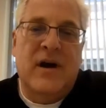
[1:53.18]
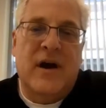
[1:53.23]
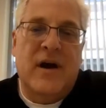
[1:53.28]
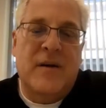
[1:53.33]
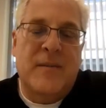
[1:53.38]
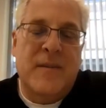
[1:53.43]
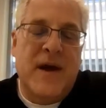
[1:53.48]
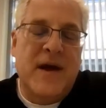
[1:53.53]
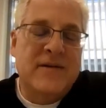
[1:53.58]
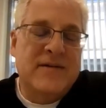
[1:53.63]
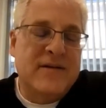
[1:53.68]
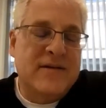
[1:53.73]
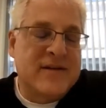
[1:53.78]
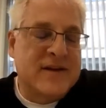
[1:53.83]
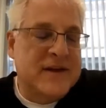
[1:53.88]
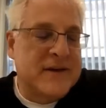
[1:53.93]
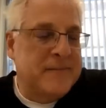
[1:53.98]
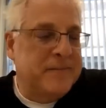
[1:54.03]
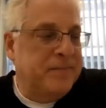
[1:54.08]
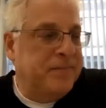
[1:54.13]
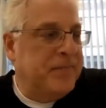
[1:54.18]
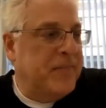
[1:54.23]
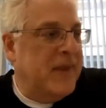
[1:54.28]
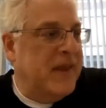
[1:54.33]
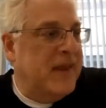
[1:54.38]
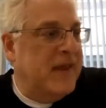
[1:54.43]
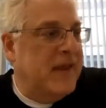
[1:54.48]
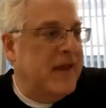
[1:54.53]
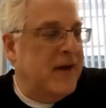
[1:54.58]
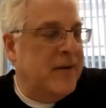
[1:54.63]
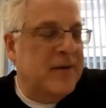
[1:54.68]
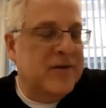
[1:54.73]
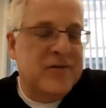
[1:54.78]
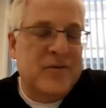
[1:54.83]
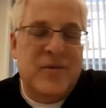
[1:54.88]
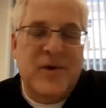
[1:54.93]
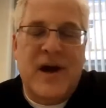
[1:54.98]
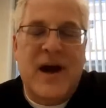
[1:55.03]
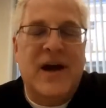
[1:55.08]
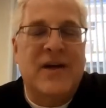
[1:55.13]
entity? And we said, well,
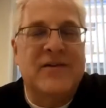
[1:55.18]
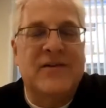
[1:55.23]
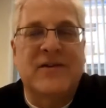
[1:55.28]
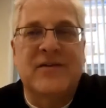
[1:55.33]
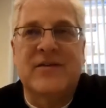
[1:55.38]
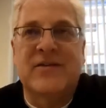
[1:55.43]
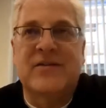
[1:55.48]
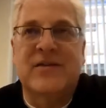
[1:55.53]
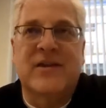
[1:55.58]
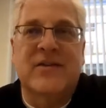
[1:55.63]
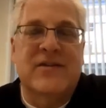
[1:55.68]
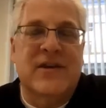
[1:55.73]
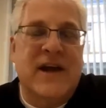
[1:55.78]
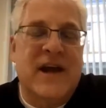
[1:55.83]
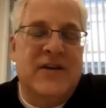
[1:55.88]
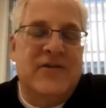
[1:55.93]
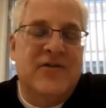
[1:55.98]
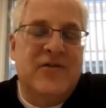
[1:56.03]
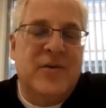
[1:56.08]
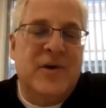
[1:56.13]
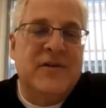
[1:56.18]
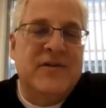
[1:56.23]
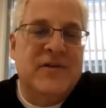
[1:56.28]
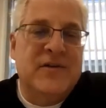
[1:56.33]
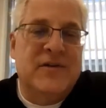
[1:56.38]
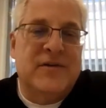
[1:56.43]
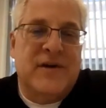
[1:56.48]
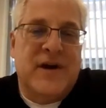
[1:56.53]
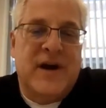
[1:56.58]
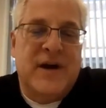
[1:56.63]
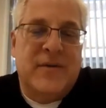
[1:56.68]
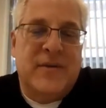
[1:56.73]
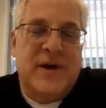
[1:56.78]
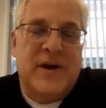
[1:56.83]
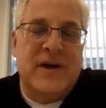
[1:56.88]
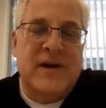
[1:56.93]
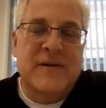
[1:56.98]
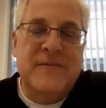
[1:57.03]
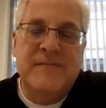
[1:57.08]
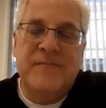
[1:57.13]
gosh, it's a catch-22, right?
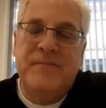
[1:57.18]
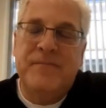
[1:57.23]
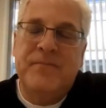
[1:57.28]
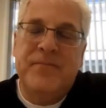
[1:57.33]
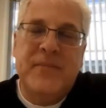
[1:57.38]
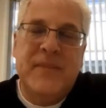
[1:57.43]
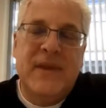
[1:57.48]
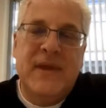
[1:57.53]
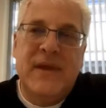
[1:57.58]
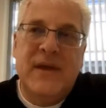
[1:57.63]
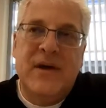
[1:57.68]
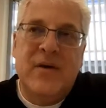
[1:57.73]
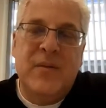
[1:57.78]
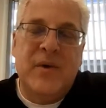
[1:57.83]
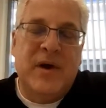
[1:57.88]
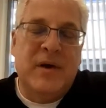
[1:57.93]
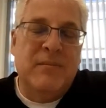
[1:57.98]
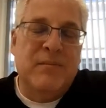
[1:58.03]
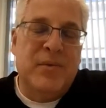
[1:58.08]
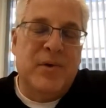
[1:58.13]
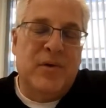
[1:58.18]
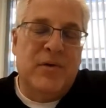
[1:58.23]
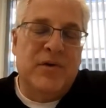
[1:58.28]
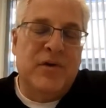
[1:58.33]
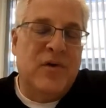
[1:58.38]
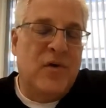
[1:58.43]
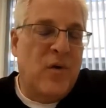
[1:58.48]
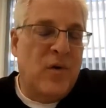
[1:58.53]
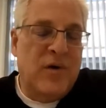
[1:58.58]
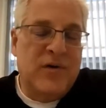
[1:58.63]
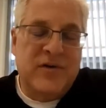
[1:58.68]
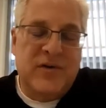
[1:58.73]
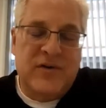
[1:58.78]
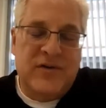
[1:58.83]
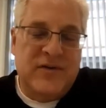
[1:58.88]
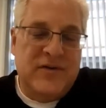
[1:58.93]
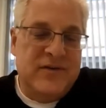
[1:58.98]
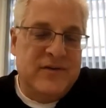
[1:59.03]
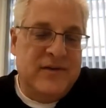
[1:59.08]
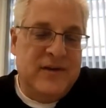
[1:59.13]
We can build
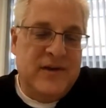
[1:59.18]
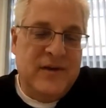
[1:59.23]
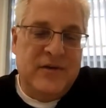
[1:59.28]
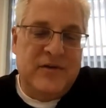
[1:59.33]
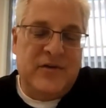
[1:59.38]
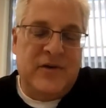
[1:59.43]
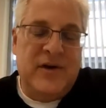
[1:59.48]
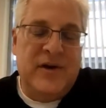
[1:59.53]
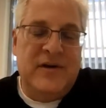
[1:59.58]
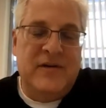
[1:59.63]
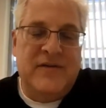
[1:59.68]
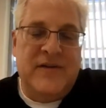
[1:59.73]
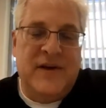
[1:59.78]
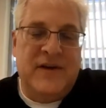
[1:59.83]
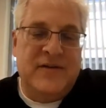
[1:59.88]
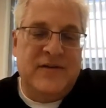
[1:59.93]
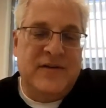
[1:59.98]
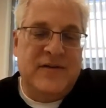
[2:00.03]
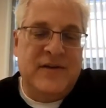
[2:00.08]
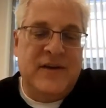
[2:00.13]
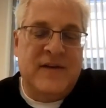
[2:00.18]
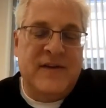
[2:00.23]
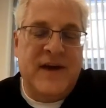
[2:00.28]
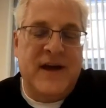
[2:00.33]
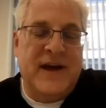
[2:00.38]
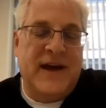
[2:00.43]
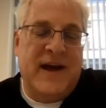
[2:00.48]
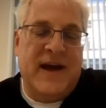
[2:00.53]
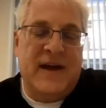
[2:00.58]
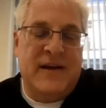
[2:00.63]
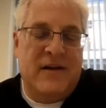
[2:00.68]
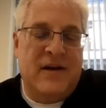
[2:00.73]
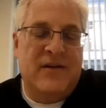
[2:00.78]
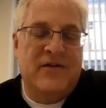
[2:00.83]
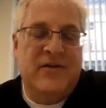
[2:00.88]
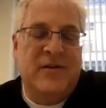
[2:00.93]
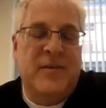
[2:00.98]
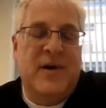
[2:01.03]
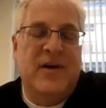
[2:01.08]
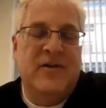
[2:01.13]
gorgeous user interfaces that they can't
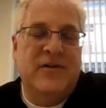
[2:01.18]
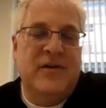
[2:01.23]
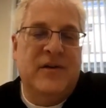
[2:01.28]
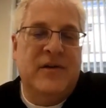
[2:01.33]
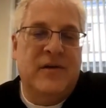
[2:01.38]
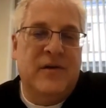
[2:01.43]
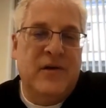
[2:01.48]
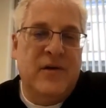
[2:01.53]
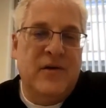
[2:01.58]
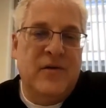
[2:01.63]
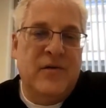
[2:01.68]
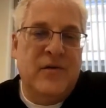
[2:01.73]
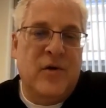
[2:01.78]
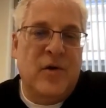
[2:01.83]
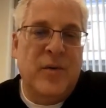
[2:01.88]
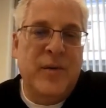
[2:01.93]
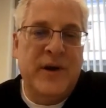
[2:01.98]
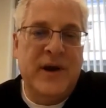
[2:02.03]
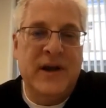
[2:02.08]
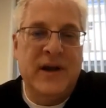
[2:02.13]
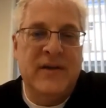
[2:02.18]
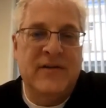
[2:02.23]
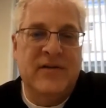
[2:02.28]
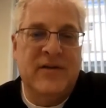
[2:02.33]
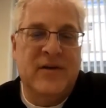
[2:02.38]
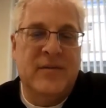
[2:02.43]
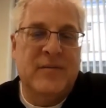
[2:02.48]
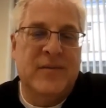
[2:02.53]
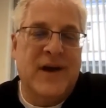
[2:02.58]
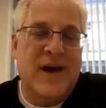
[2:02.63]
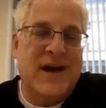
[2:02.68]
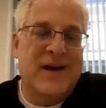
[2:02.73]
customize on their own, or we can give them kind